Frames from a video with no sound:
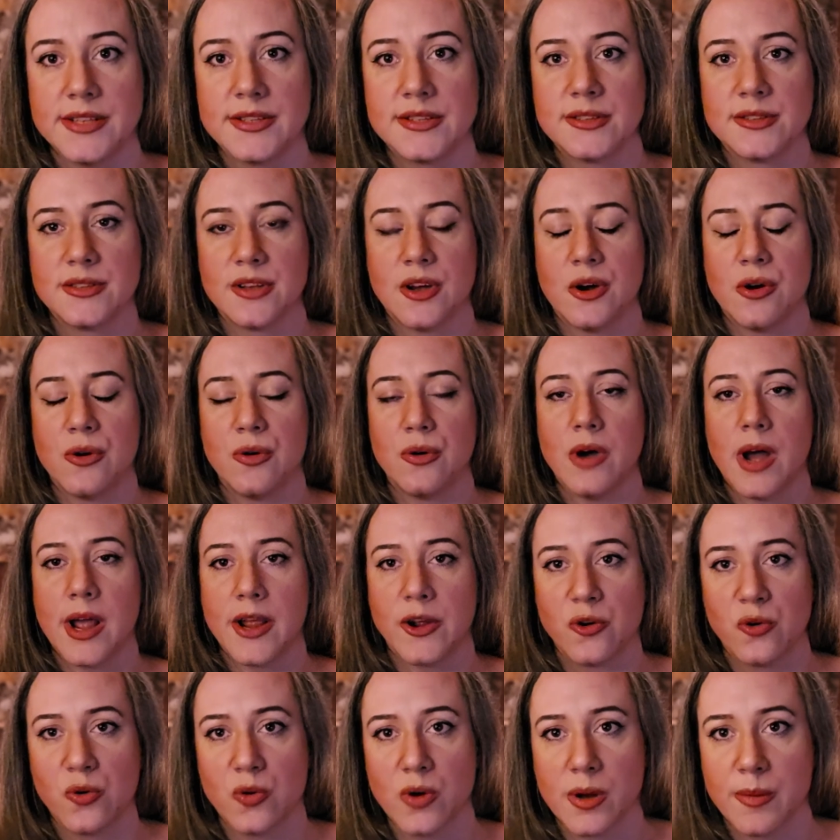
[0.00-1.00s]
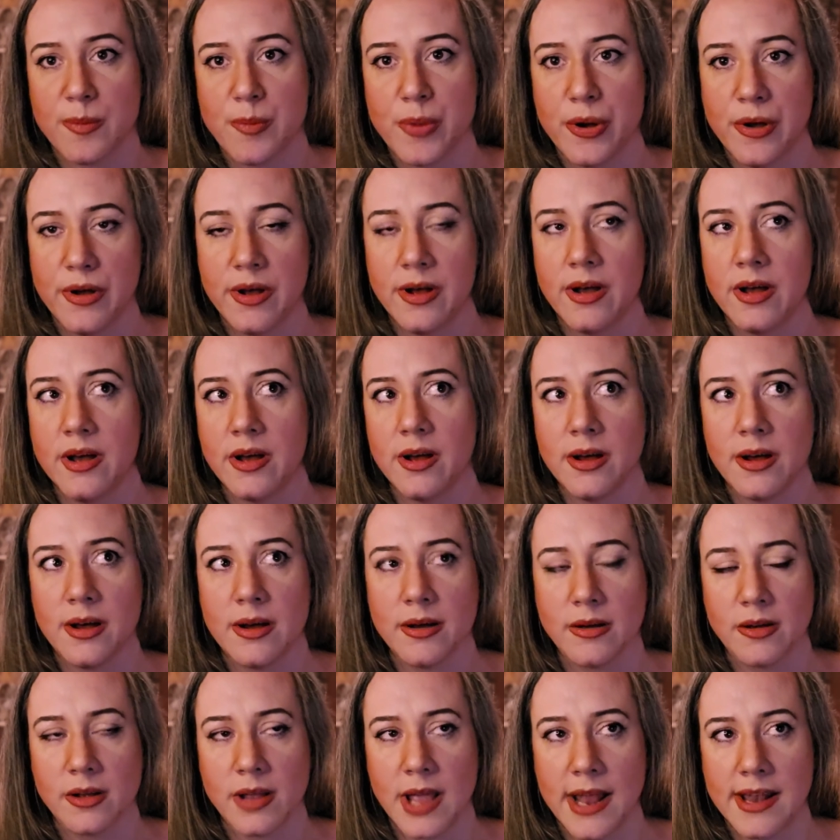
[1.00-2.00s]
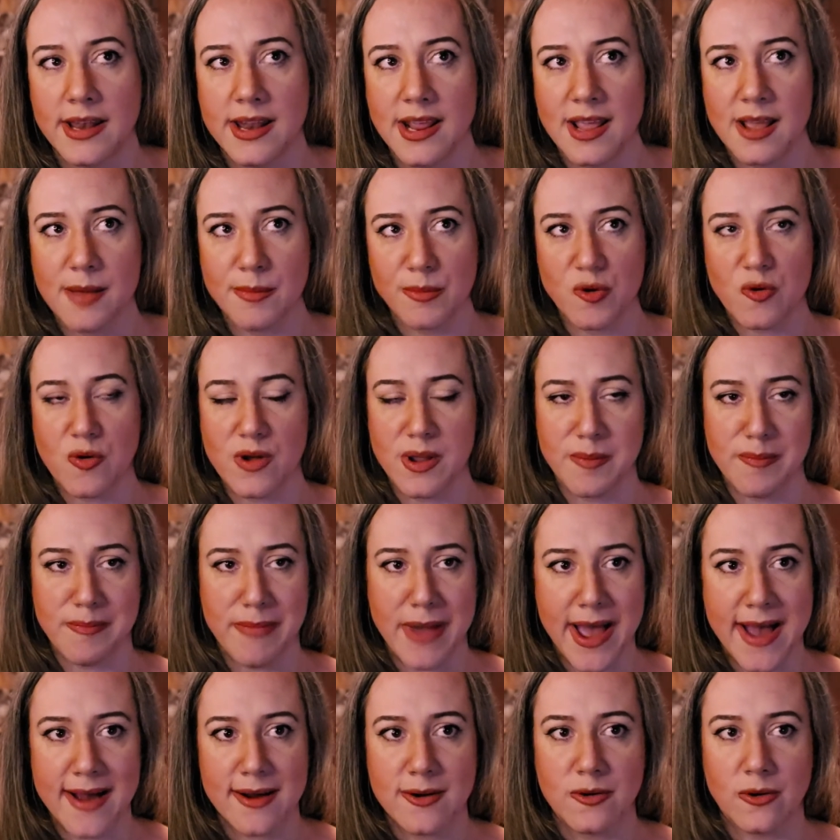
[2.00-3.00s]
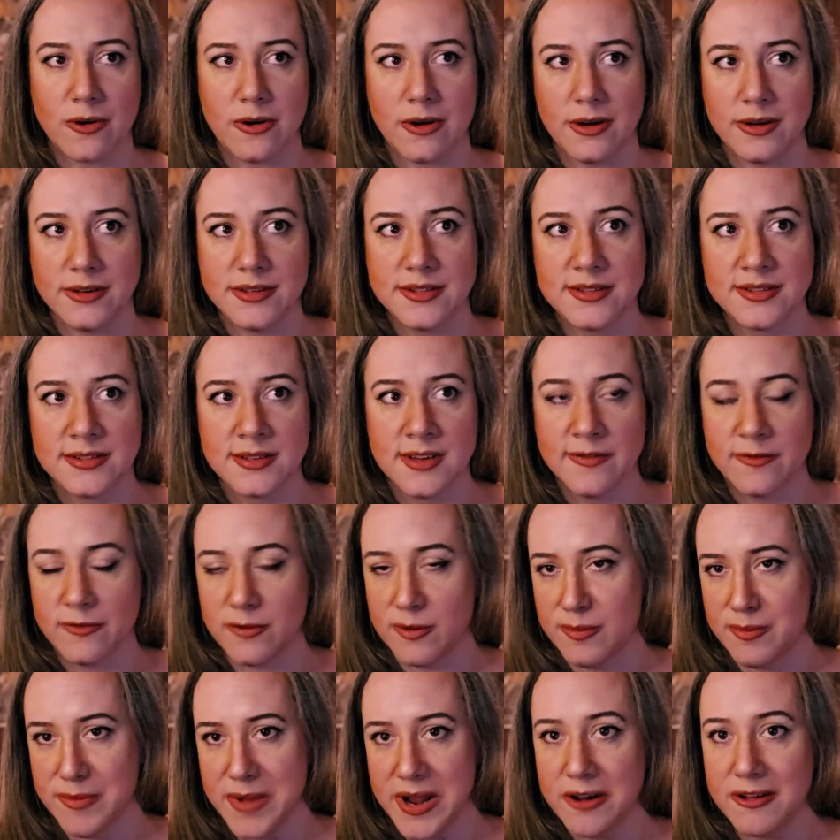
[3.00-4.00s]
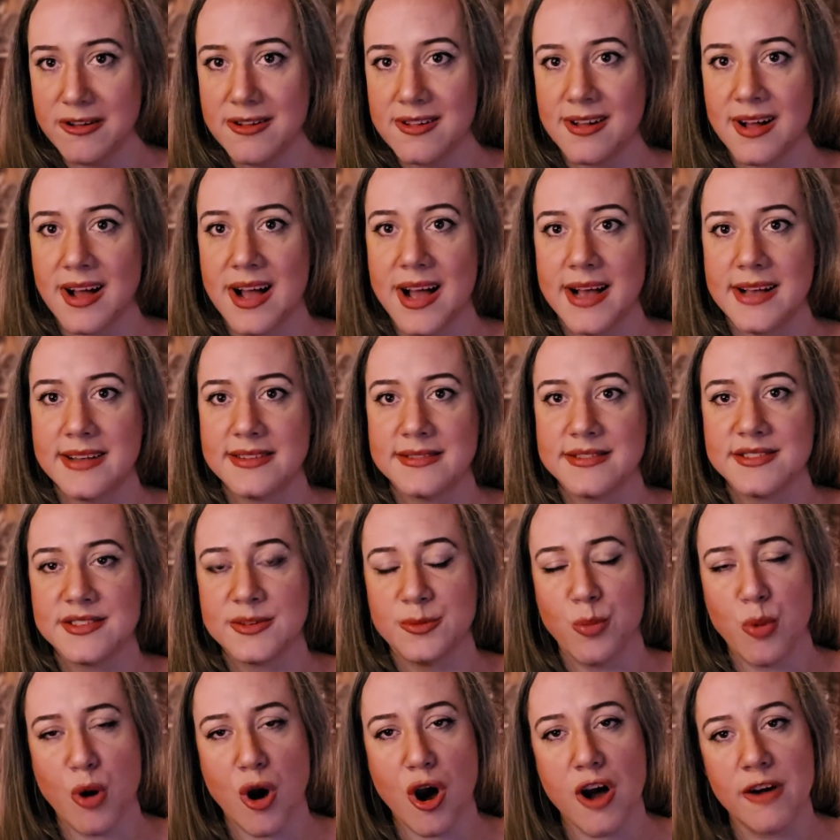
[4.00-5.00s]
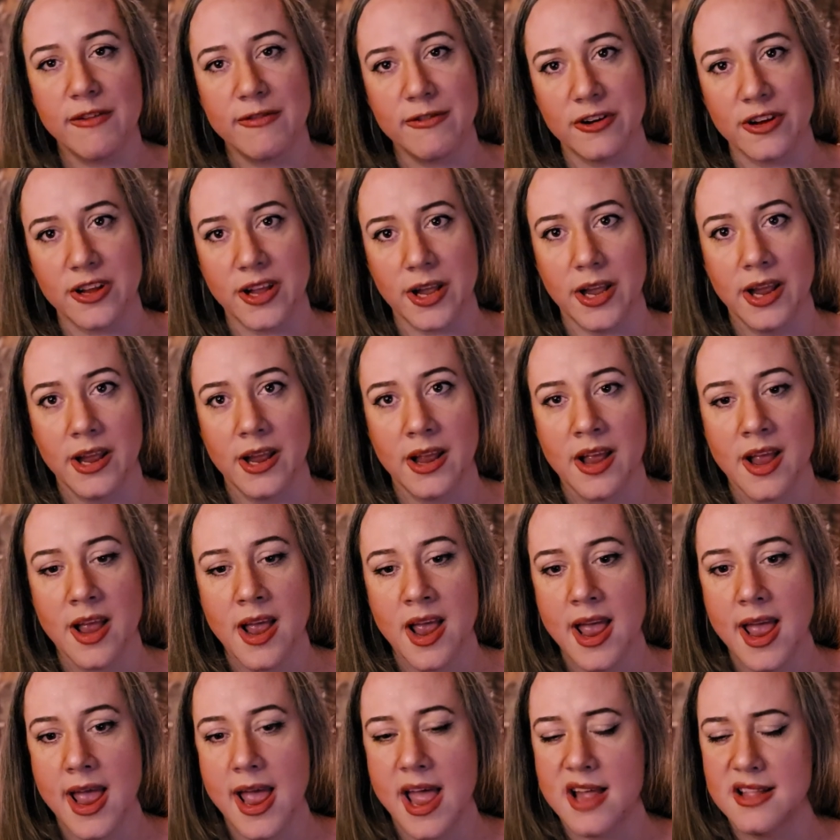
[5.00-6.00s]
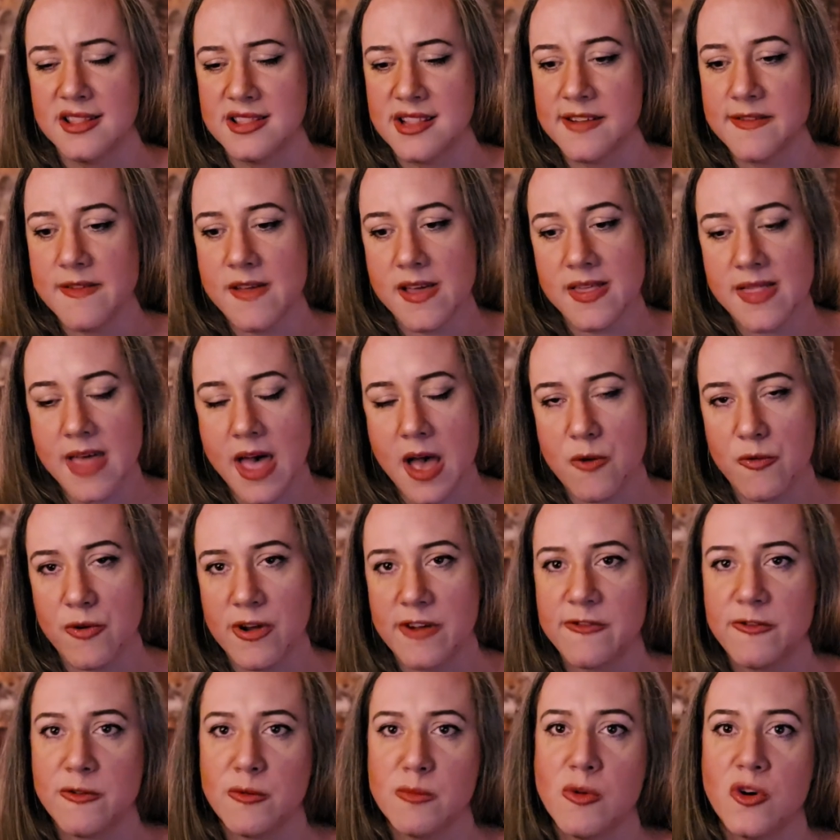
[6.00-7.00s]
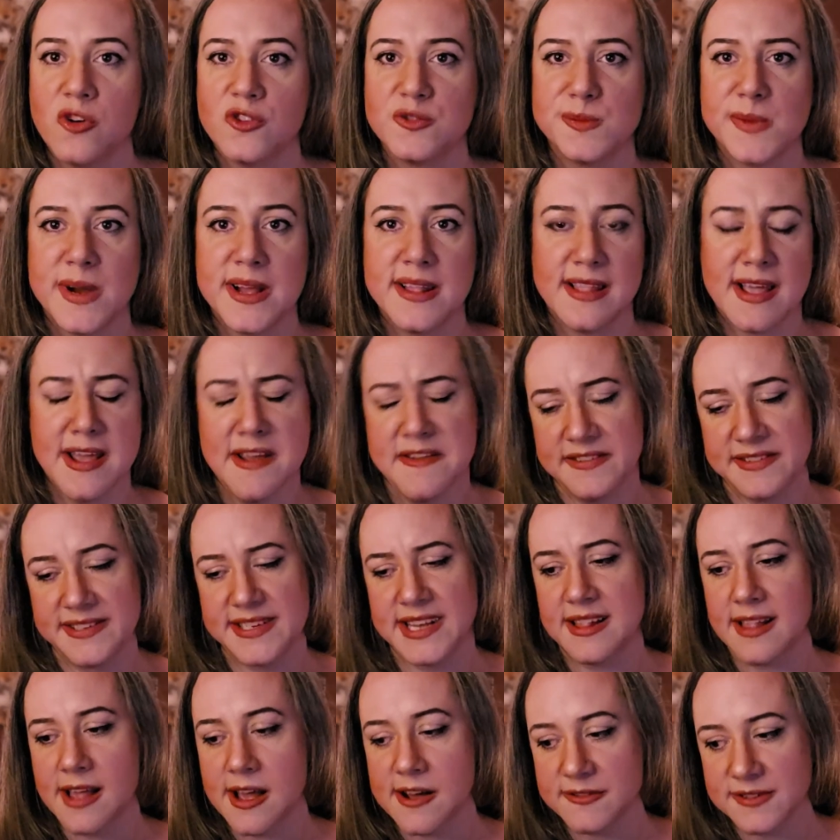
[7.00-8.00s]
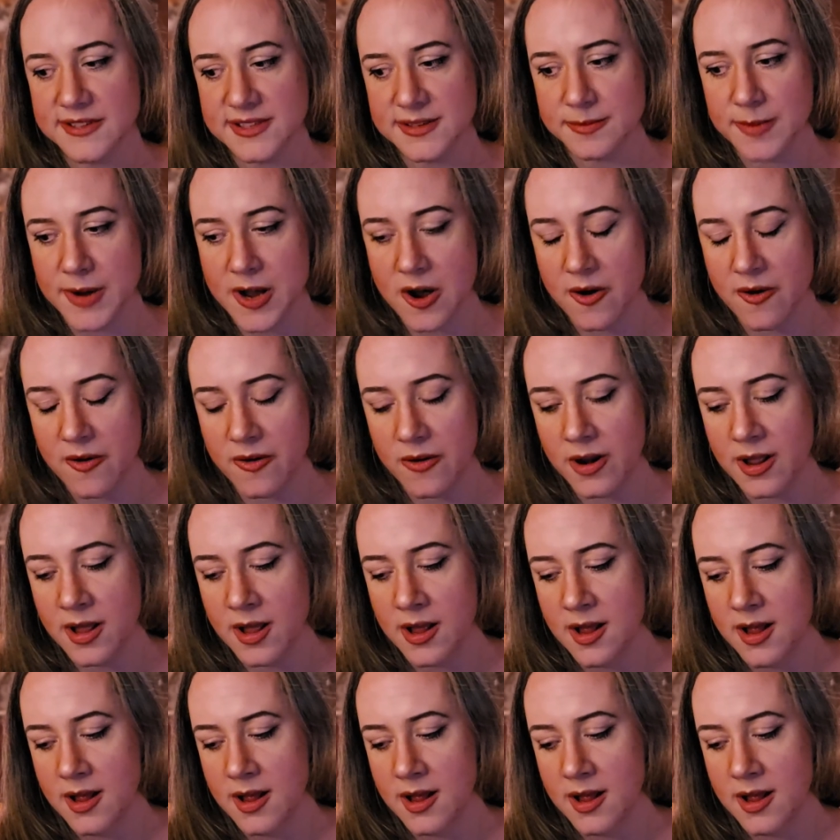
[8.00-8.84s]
So I grew up ending up going backwards from middle class to poverty, and living that way for most of my life until I was about